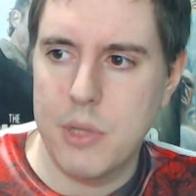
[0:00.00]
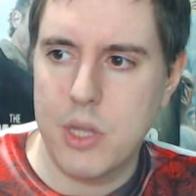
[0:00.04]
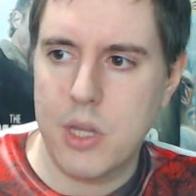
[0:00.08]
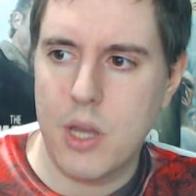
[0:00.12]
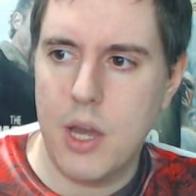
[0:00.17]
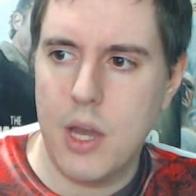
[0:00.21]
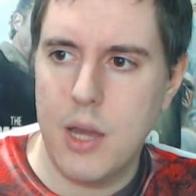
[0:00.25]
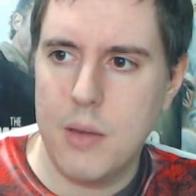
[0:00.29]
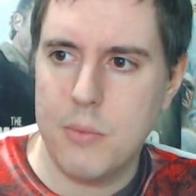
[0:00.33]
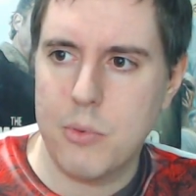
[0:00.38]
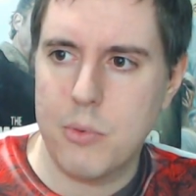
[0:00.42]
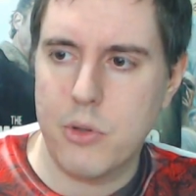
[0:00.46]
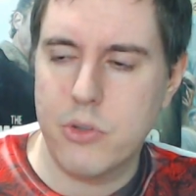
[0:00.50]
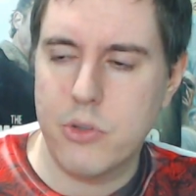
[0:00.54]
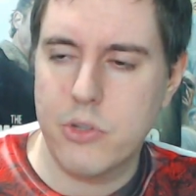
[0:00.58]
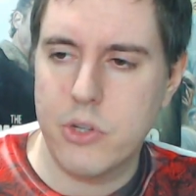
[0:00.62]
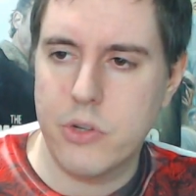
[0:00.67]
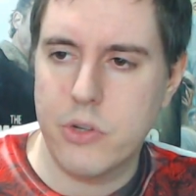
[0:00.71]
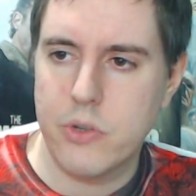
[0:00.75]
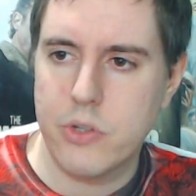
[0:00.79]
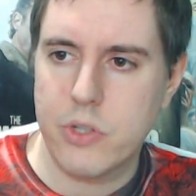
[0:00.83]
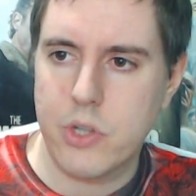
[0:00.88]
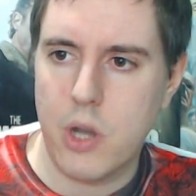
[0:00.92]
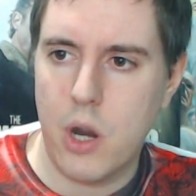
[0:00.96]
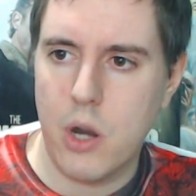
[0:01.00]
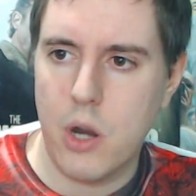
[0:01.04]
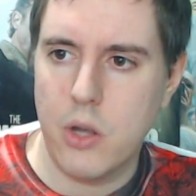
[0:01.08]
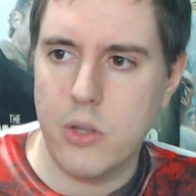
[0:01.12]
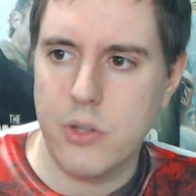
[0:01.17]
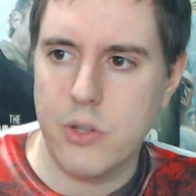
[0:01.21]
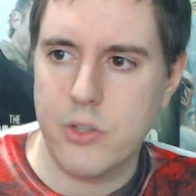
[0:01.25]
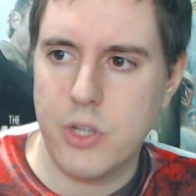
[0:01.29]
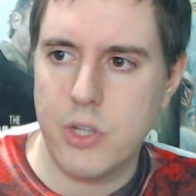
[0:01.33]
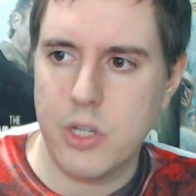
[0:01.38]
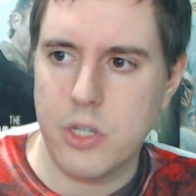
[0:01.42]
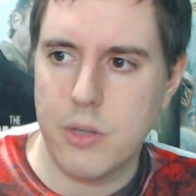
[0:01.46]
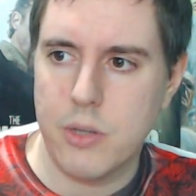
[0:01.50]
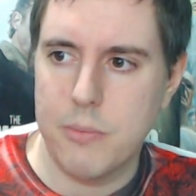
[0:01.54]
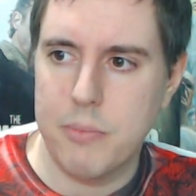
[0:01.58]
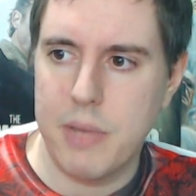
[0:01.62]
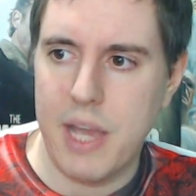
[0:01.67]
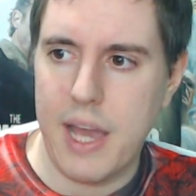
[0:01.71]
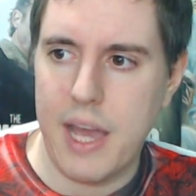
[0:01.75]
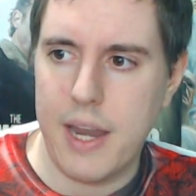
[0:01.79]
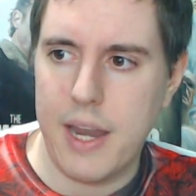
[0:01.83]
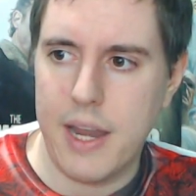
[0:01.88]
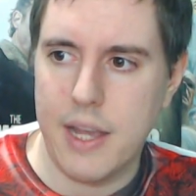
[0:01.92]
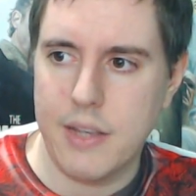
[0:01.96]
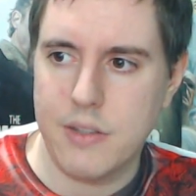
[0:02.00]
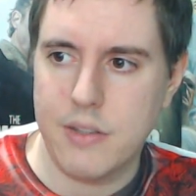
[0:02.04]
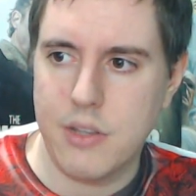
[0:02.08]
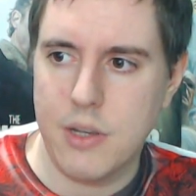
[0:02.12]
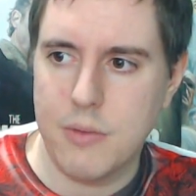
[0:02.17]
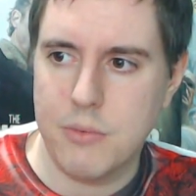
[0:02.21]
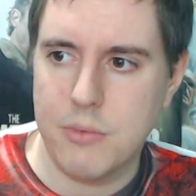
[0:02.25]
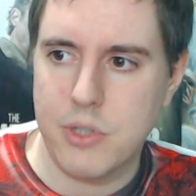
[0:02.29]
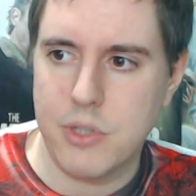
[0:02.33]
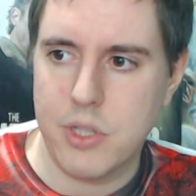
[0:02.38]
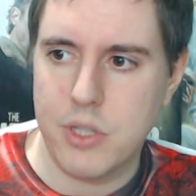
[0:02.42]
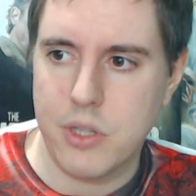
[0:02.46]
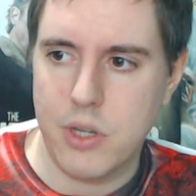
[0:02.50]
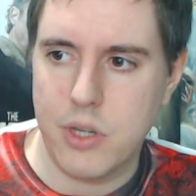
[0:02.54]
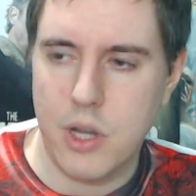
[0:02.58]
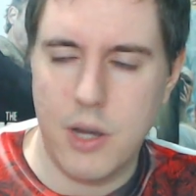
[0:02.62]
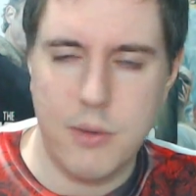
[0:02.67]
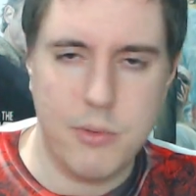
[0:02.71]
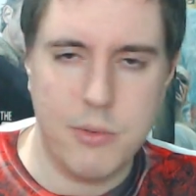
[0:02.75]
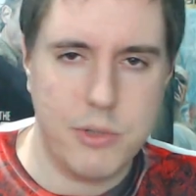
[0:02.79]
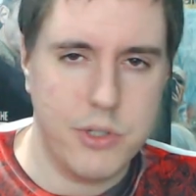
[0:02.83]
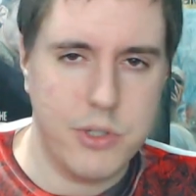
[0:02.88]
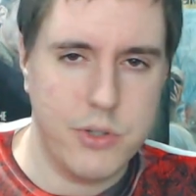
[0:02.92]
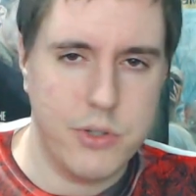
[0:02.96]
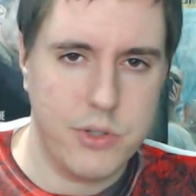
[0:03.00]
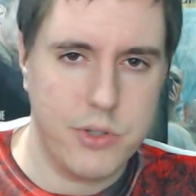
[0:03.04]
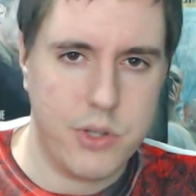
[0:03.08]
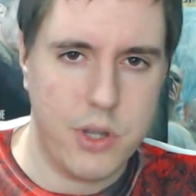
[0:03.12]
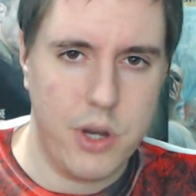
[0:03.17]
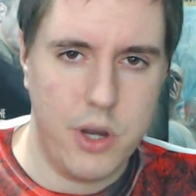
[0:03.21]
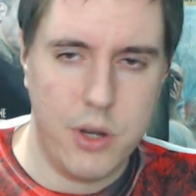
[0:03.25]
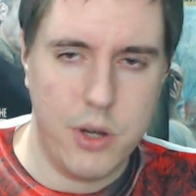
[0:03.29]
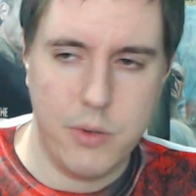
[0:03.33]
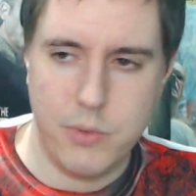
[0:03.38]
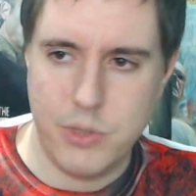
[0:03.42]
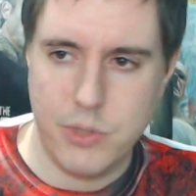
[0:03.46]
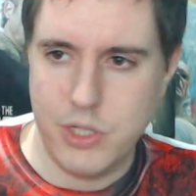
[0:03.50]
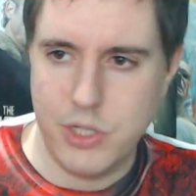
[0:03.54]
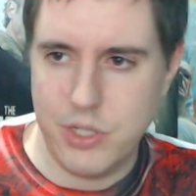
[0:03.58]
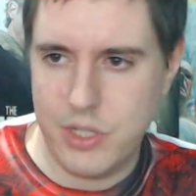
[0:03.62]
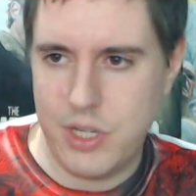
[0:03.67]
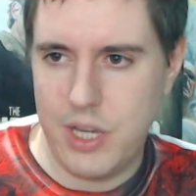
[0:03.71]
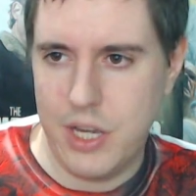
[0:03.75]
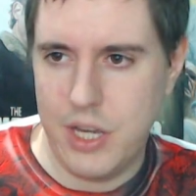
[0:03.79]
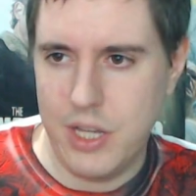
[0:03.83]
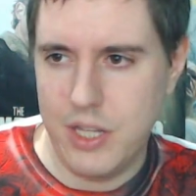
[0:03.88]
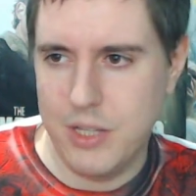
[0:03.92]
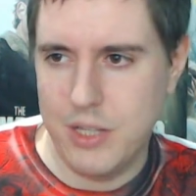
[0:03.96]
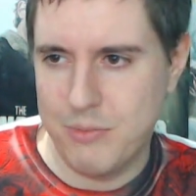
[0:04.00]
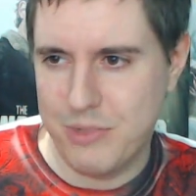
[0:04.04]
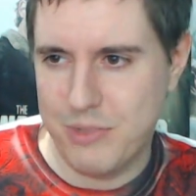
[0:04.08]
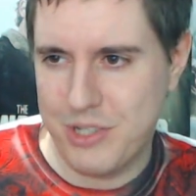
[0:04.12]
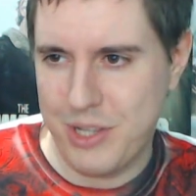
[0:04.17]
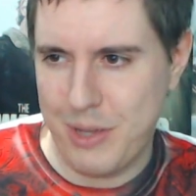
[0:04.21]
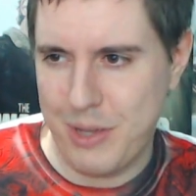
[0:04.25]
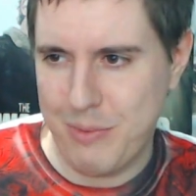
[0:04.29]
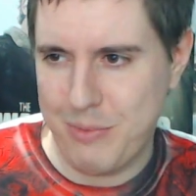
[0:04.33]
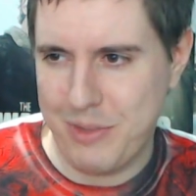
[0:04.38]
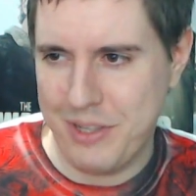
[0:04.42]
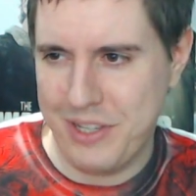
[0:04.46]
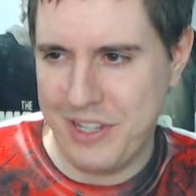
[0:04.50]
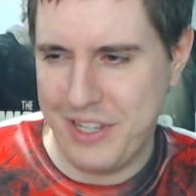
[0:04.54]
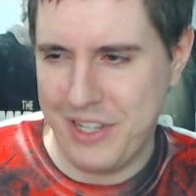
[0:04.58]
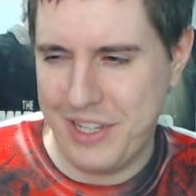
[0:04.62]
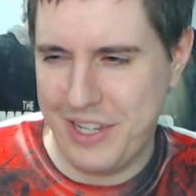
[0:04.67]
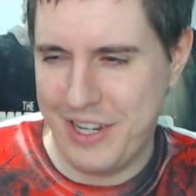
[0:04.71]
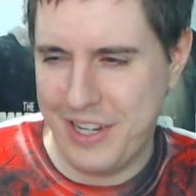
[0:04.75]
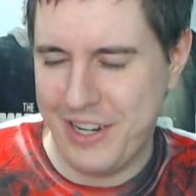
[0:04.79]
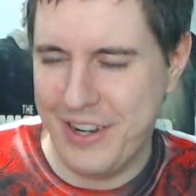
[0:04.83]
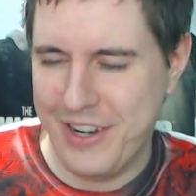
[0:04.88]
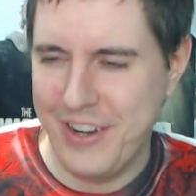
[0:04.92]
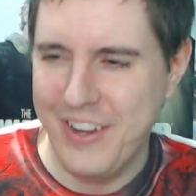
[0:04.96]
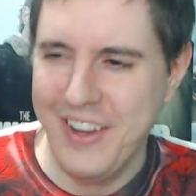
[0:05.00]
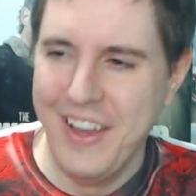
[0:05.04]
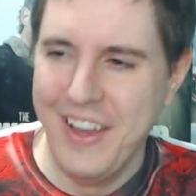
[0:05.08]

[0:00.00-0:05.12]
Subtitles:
But the comic book series Carl is such a badass. I almost think the comic book series Carl would just kill him or something. You know?